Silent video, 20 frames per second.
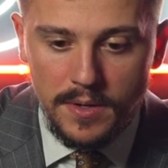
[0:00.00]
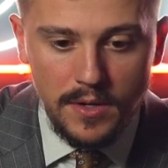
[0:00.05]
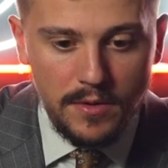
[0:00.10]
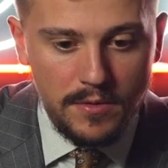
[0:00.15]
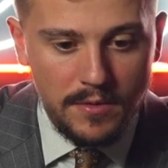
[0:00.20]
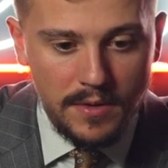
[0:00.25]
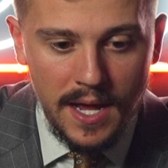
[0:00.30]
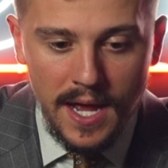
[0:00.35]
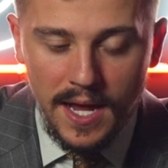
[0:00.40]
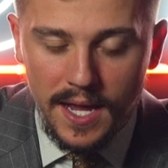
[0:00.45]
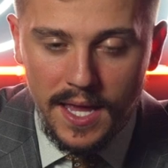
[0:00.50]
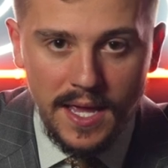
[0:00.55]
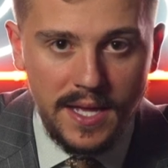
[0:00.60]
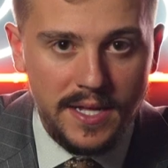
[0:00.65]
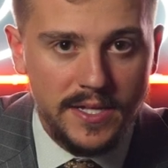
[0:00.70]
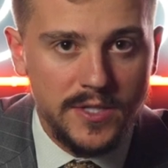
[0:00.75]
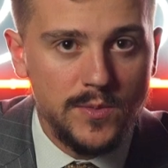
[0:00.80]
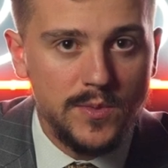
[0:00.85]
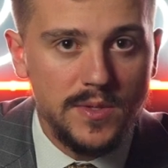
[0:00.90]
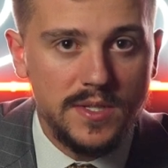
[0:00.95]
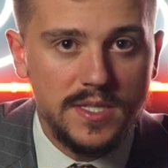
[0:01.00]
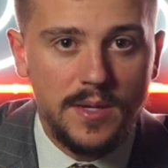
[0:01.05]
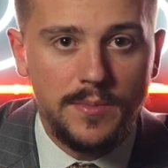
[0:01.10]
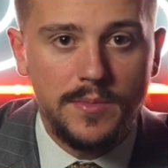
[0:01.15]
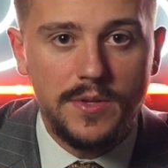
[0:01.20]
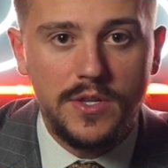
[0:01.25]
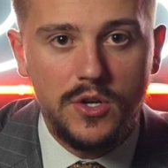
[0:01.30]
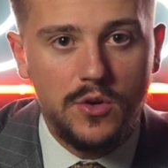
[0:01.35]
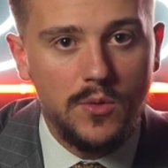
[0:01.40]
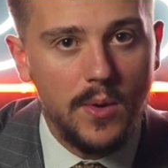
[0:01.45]
knock heads with some of the
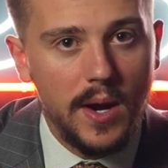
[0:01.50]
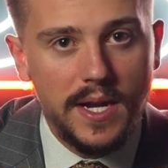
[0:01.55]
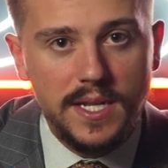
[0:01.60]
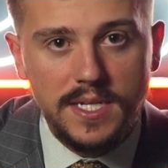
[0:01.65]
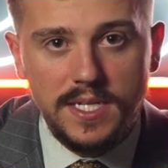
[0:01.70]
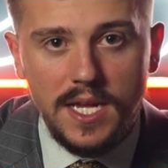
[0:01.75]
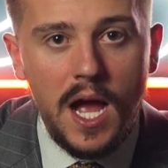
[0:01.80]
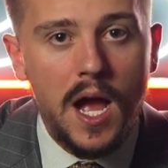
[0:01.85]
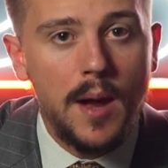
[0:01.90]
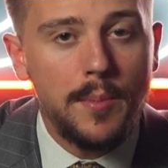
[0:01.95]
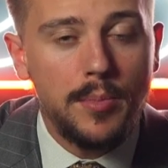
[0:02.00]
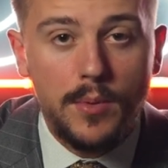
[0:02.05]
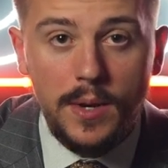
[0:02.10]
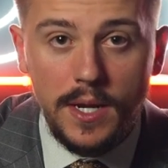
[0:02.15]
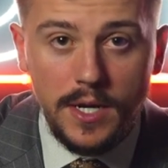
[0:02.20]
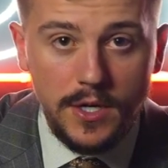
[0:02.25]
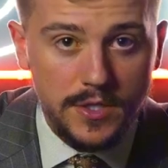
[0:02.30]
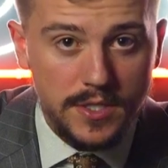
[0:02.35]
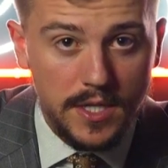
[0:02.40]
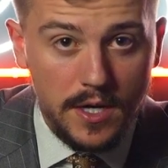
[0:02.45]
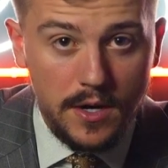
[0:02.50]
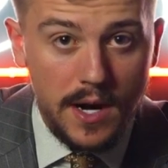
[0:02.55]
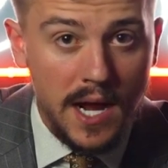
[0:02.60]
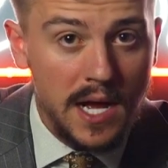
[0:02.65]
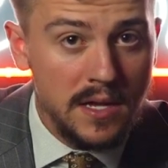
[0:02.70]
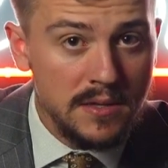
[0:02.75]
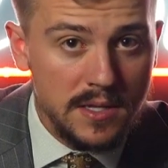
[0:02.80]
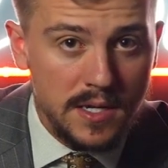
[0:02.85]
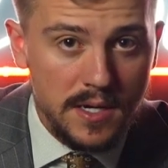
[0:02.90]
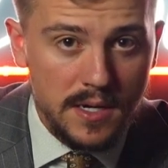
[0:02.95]
greatest operators that are out
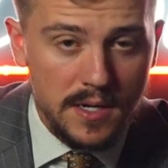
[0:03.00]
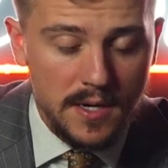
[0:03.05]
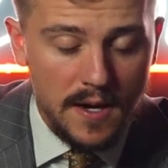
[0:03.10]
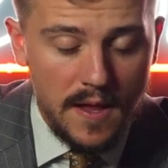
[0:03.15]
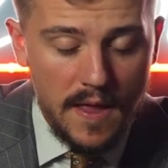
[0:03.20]
there,